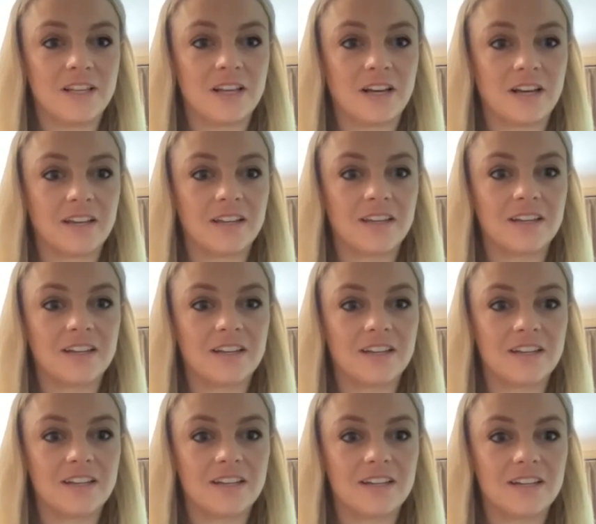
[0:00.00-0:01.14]

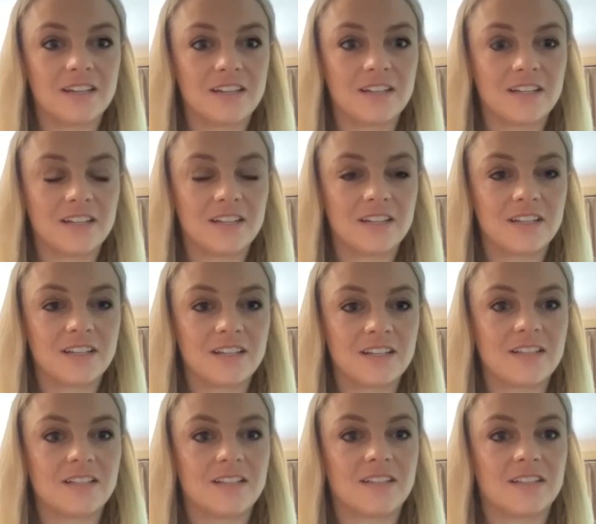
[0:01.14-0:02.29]

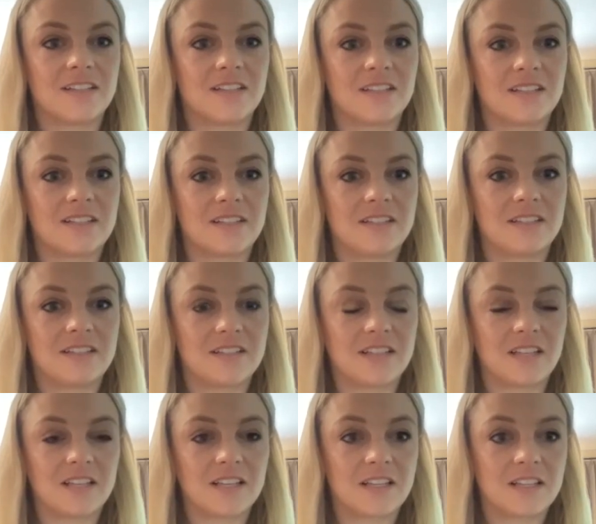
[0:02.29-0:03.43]

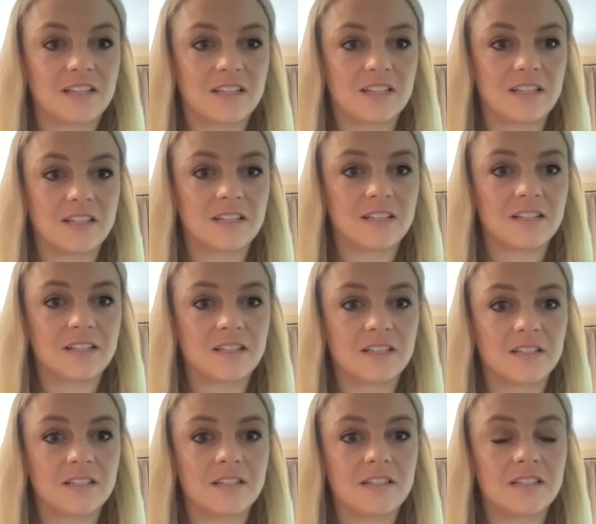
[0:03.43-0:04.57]

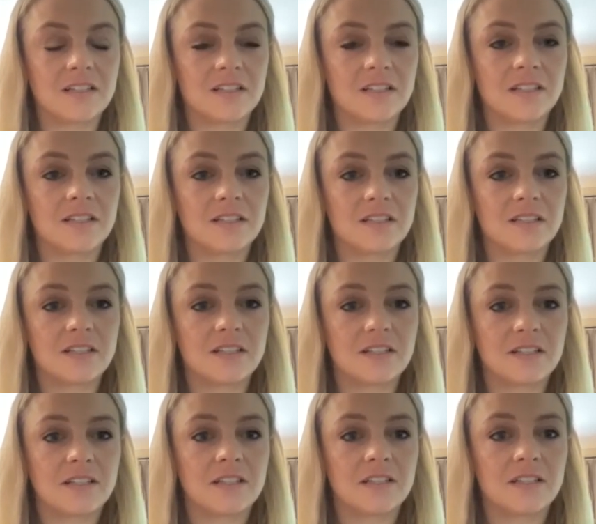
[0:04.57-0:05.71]

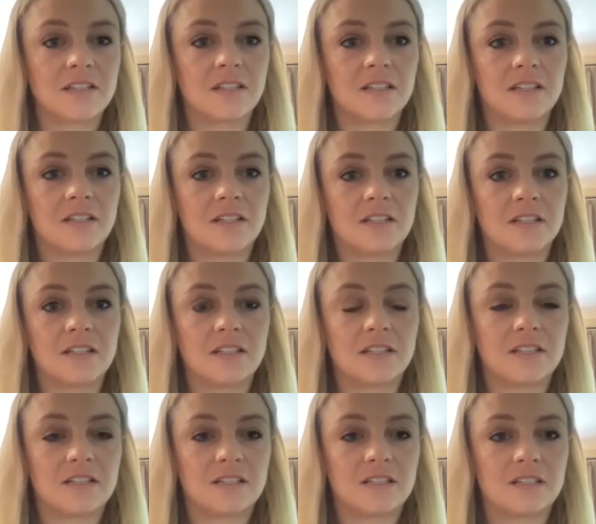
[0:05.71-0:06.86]

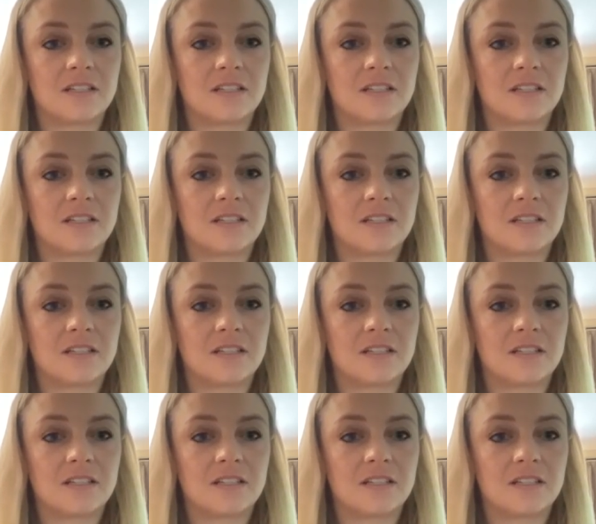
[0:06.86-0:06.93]
(silent)